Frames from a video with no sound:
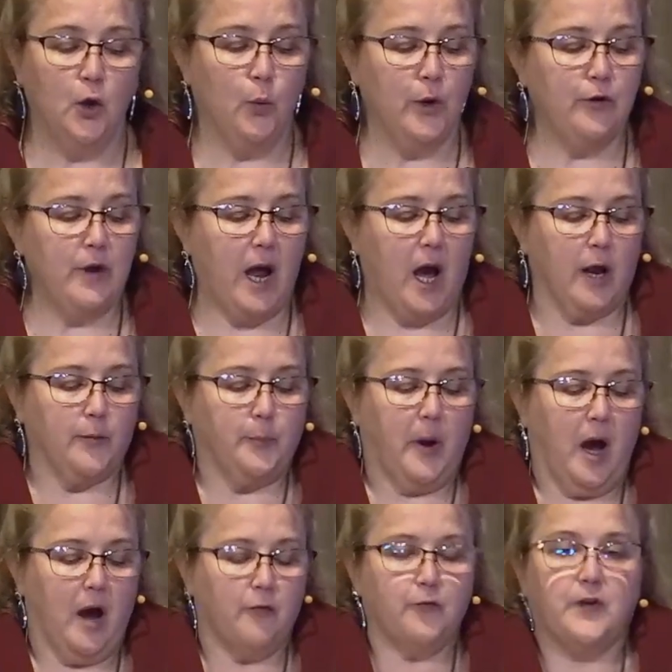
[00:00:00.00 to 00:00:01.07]
We're not
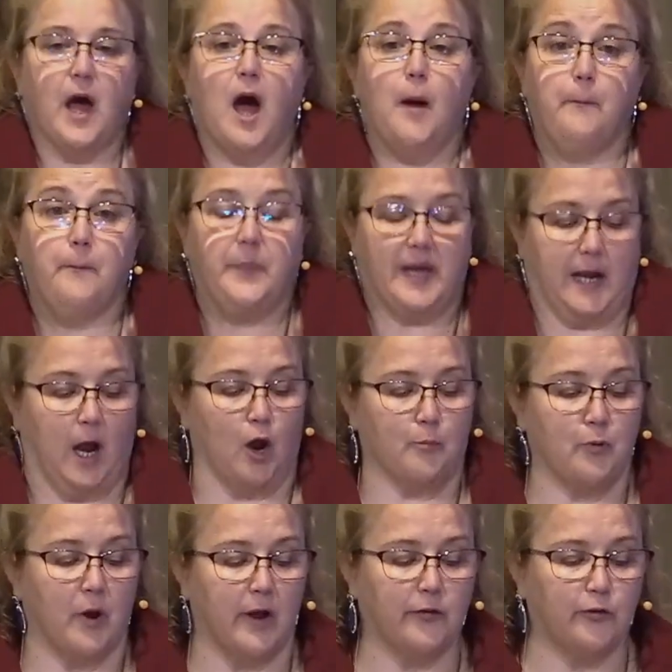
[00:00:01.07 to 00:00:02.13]
puffed up in our
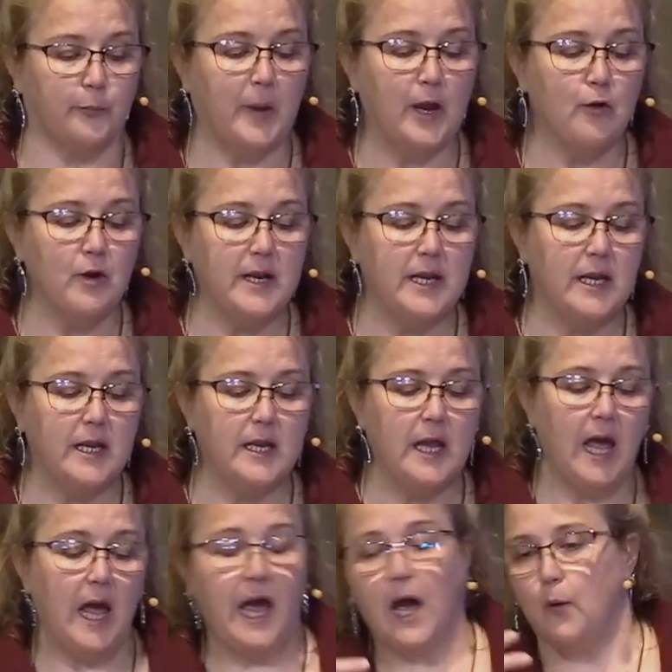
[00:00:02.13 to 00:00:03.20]
prosperity,
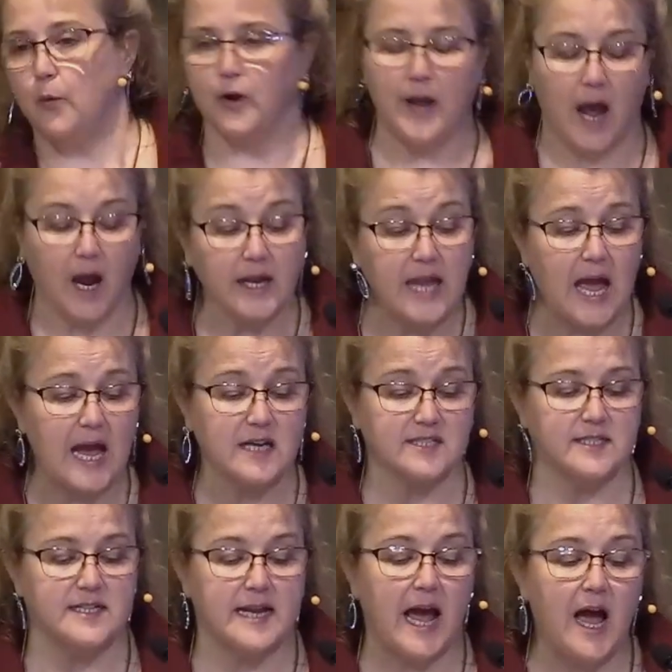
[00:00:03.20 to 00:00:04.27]
and we're not
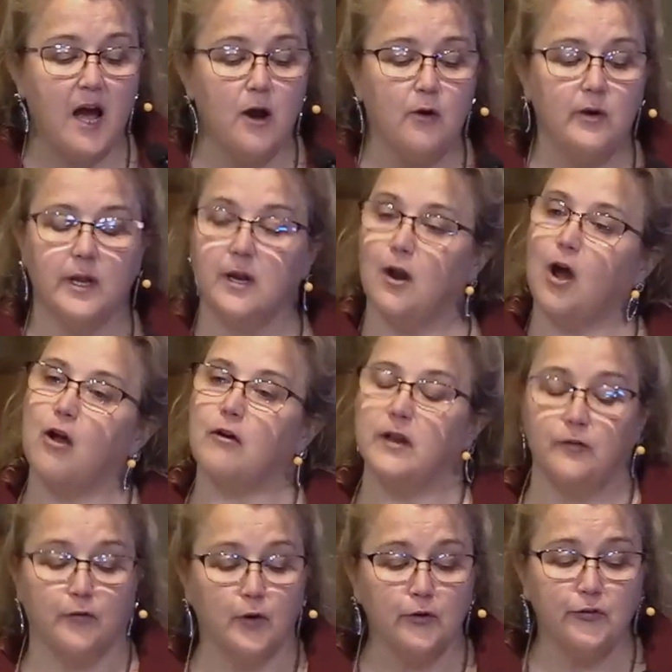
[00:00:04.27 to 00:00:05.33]
cast down in our
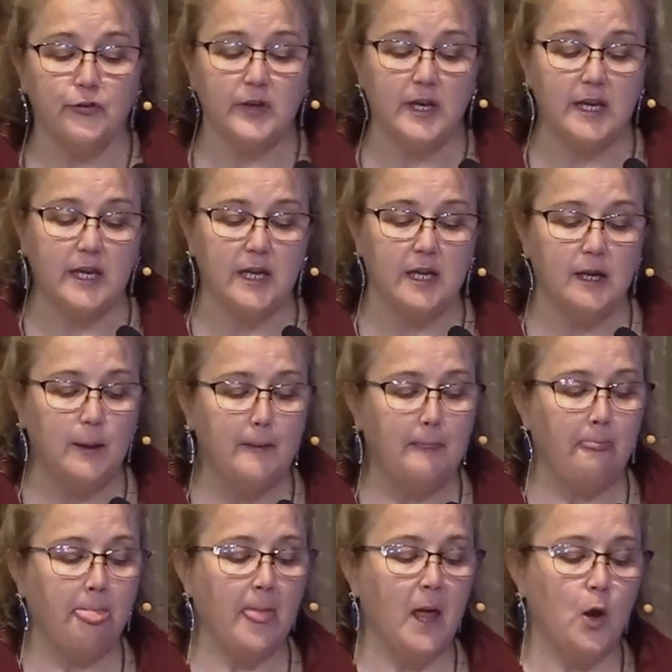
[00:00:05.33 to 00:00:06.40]
adversity.
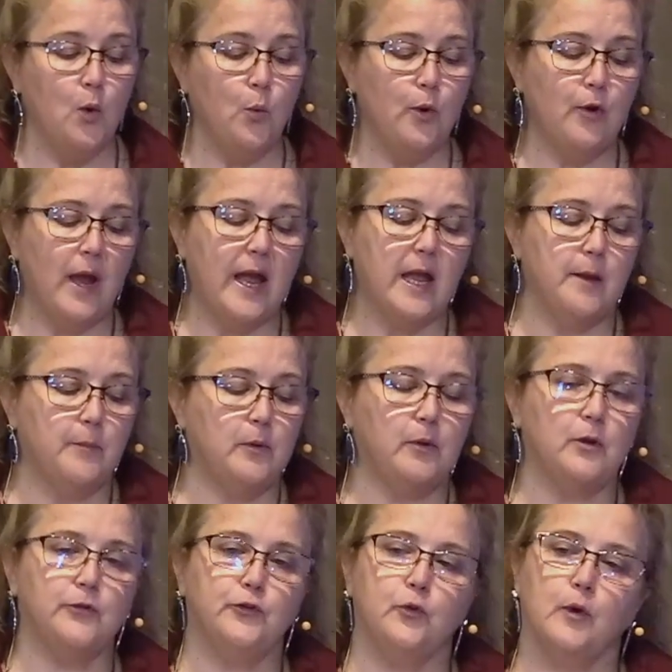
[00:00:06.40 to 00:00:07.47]
We're
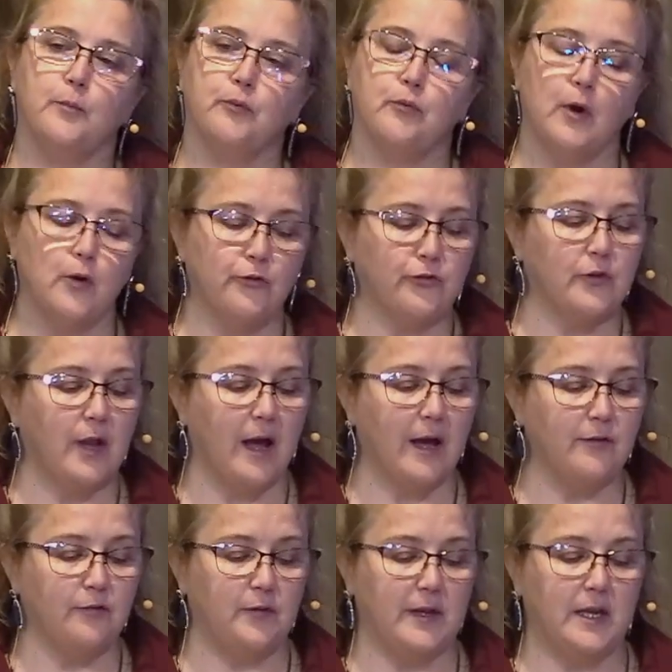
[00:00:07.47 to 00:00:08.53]
able to approach
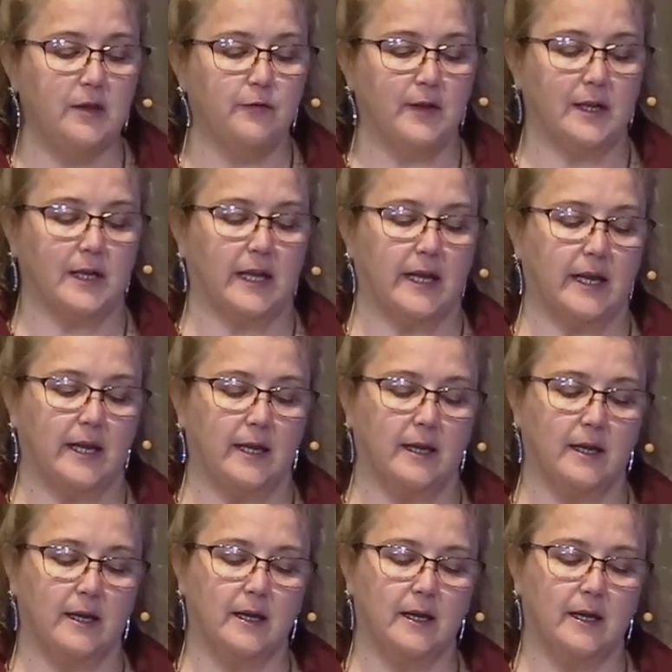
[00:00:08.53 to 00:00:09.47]
life evenly.